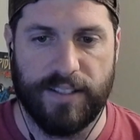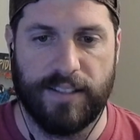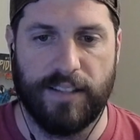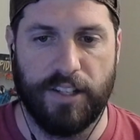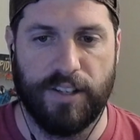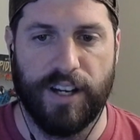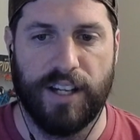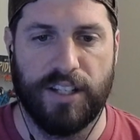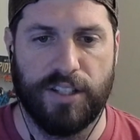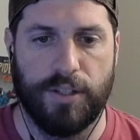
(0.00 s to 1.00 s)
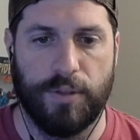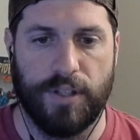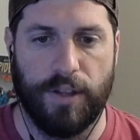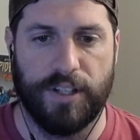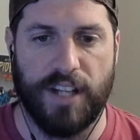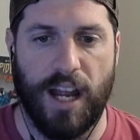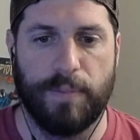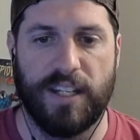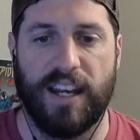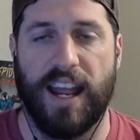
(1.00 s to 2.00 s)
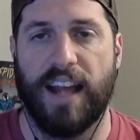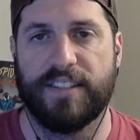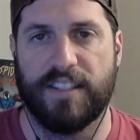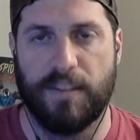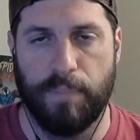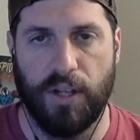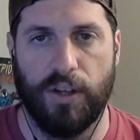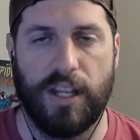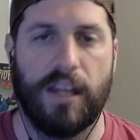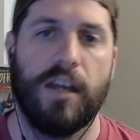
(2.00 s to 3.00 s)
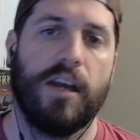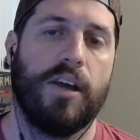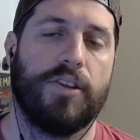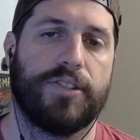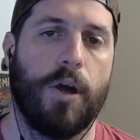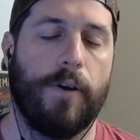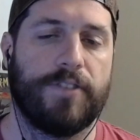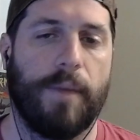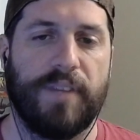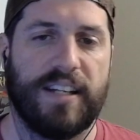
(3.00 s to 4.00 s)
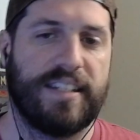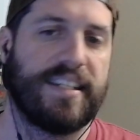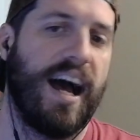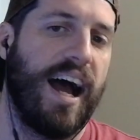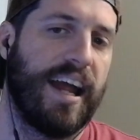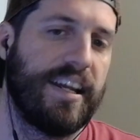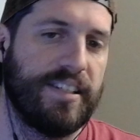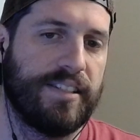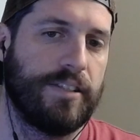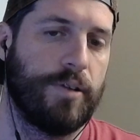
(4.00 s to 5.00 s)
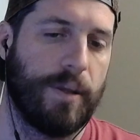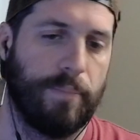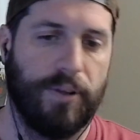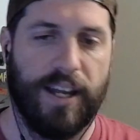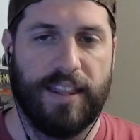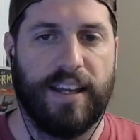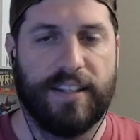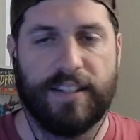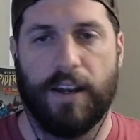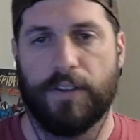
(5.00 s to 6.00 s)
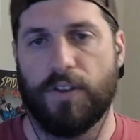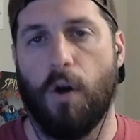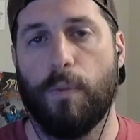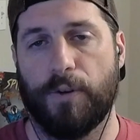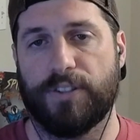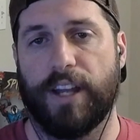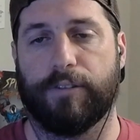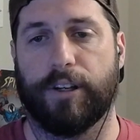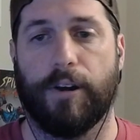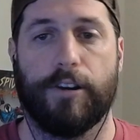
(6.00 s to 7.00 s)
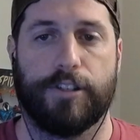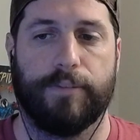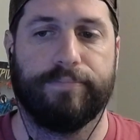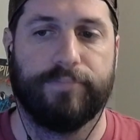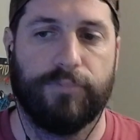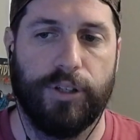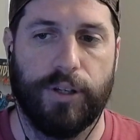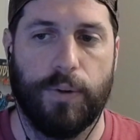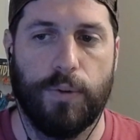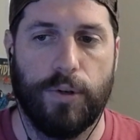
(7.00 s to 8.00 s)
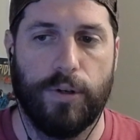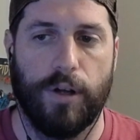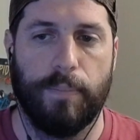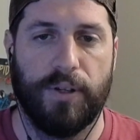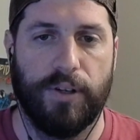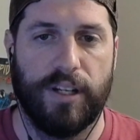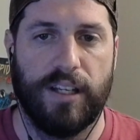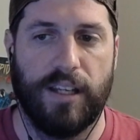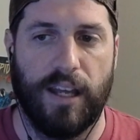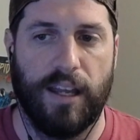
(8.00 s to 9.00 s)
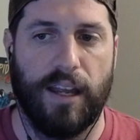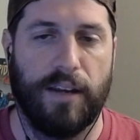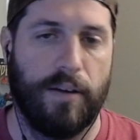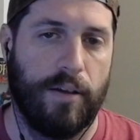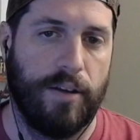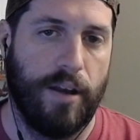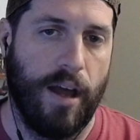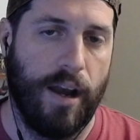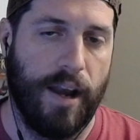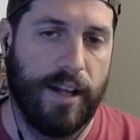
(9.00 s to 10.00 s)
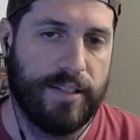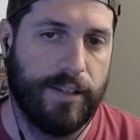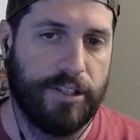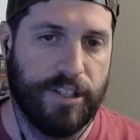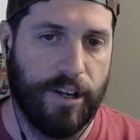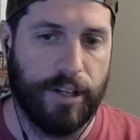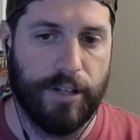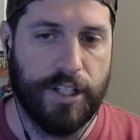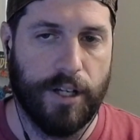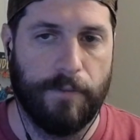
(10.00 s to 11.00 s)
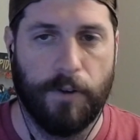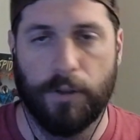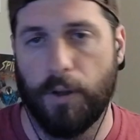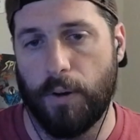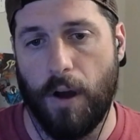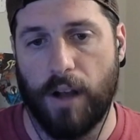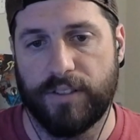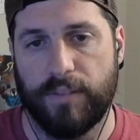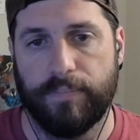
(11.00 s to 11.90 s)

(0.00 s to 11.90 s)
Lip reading: It's legendary in addition to its other types, and it has this ability. So if something dies, you can play this, and it's almost like recursion. Really cool ability and on a nice legendary creature for a low cost.